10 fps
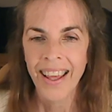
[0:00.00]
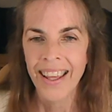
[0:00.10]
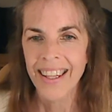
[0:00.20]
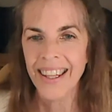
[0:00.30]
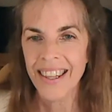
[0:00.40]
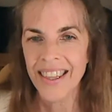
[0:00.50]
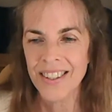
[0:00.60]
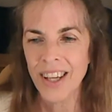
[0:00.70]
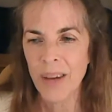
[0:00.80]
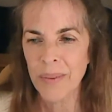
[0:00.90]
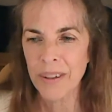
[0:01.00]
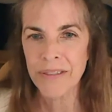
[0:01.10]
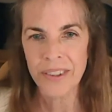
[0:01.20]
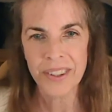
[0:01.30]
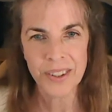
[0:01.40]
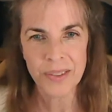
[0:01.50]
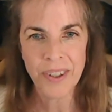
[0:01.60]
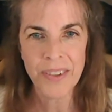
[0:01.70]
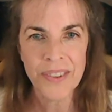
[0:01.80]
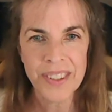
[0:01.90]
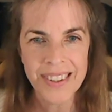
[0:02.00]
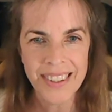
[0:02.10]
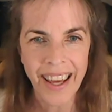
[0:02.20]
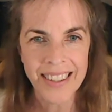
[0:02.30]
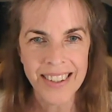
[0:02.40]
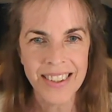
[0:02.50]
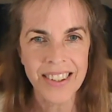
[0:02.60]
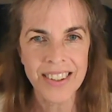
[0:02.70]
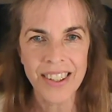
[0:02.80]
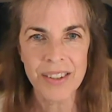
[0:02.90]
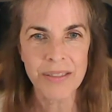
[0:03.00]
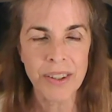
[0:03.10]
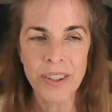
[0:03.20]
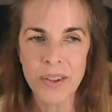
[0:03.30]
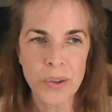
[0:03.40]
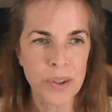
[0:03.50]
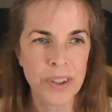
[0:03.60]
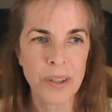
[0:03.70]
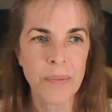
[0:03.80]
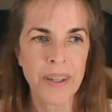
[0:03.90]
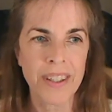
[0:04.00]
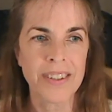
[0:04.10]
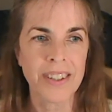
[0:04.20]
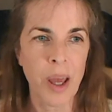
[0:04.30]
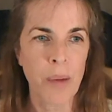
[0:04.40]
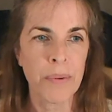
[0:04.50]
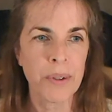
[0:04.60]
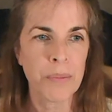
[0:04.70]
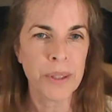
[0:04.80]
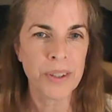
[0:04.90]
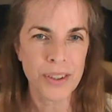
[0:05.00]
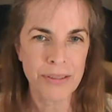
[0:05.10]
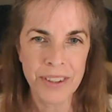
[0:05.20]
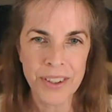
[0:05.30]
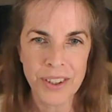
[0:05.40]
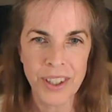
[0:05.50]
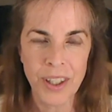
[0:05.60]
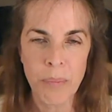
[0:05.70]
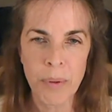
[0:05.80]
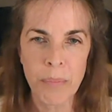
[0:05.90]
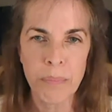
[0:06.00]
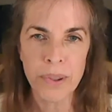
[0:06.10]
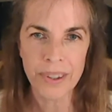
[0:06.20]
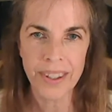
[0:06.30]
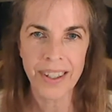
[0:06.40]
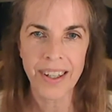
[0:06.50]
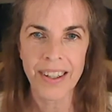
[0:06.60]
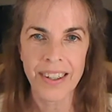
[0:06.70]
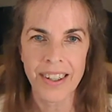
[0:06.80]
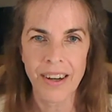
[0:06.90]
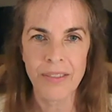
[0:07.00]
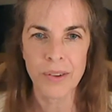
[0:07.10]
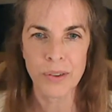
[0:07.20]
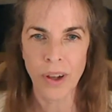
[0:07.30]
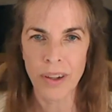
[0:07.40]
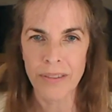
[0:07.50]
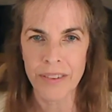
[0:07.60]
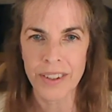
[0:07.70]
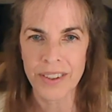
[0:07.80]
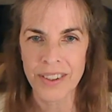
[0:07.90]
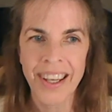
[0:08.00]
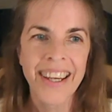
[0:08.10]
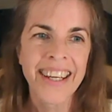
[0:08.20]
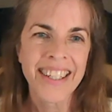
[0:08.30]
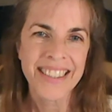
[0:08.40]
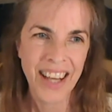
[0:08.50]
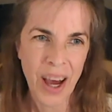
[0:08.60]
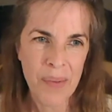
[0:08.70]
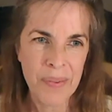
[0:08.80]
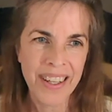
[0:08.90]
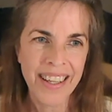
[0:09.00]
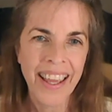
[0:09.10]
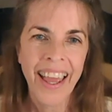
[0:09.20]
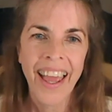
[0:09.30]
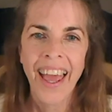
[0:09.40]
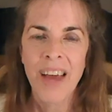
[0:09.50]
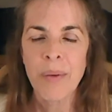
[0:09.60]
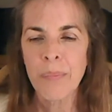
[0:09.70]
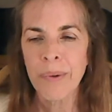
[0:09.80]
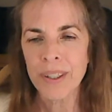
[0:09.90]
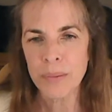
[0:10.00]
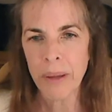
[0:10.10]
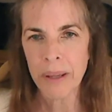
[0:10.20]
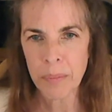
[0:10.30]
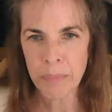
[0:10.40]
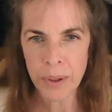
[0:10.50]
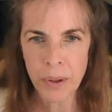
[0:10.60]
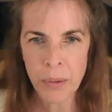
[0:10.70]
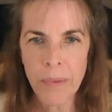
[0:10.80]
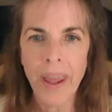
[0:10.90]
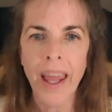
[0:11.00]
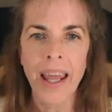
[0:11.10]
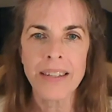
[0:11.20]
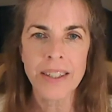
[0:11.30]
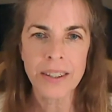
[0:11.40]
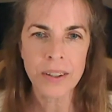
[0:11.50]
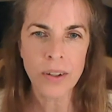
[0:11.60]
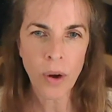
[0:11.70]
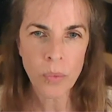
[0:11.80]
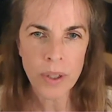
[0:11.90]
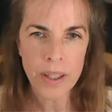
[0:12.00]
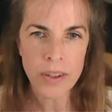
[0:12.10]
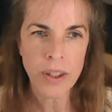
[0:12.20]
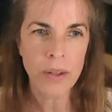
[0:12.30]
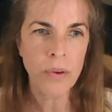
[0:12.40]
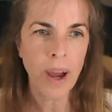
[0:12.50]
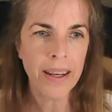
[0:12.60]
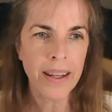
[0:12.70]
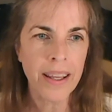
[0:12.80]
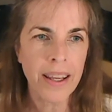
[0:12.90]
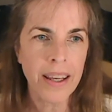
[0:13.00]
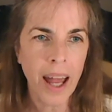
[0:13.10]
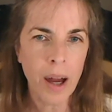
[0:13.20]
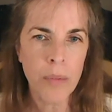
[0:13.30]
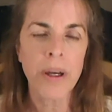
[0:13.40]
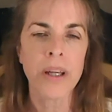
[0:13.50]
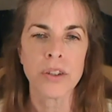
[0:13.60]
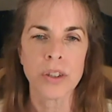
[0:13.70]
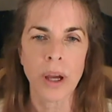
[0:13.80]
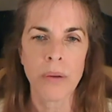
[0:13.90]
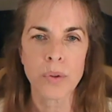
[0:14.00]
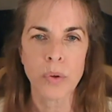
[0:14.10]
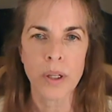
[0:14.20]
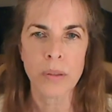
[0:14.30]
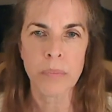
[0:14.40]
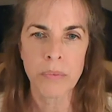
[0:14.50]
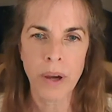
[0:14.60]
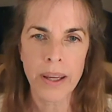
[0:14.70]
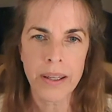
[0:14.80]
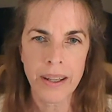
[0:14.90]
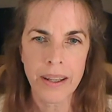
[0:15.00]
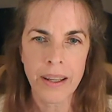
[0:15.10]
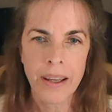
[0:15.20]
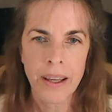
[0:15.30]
Yeah, the timing for this one was excellent. I was very interested because I happen to be just finishing up a book that covers all of this topic. And my book is Baby Poop, and I didn't know when I started writing it how much I was going to be writing